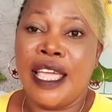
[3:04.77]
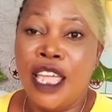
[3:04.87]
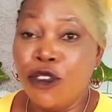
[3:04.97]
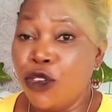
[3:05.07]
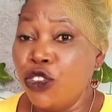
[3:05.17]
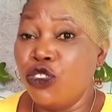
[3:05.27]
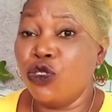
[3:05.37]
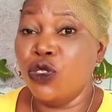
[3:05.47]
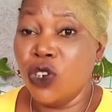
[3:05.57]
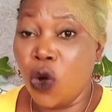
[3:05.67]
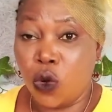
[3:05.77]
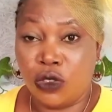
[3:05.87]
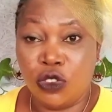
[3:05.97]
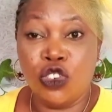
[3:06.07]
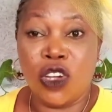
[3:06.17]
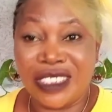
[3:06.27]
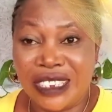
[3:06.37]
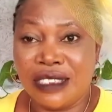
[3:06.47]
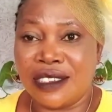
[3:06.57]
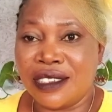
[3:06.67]
even you
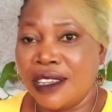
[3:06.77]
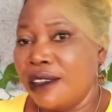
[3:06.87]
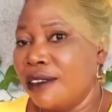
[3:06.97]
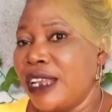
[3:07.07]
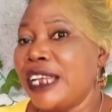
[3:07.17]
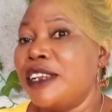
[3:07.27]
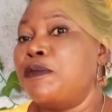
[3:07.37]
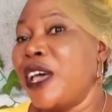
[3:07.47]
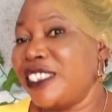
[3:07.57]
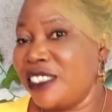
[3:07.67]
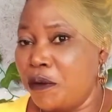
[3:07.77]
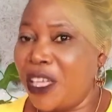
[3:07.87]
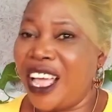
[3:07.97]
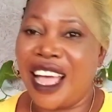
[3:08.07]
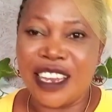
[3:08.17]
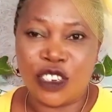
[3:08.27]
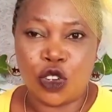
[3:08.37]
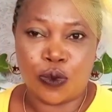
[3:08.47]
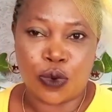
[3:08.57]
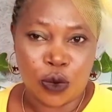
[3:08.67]
notice that the person behind
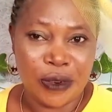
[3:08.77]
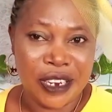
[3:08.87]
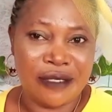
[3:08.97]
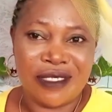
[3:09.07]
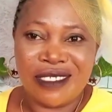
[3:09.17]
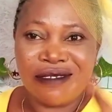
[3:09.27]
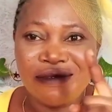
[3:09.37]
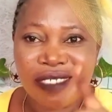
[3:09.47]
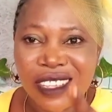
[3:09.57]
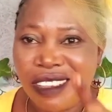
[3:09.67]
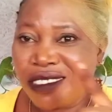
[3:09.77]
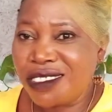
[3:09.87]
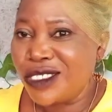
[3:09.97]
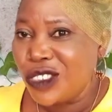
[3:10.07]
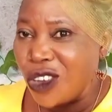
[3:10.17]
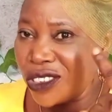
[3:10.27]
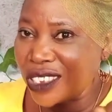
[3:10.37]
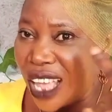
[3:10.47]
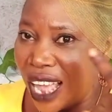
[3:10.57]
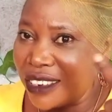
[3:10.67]
your problem is just
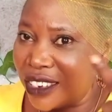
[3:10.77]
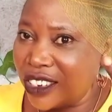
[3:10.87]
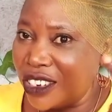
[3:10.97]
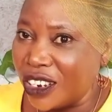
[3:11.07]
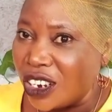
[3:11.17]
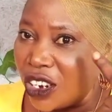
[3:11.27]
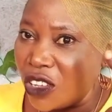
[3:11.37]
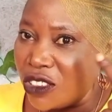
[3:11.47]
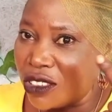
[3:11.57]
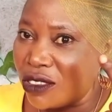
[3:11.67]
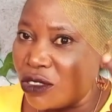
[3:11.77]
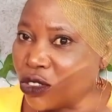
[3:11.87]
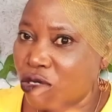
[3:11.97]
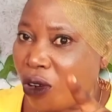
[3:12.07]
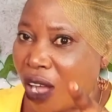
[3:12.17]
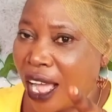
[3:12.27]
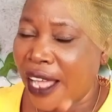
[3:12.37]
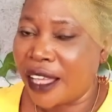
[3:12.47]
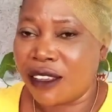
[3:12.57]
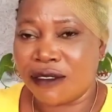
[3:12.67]
at the close to your eye.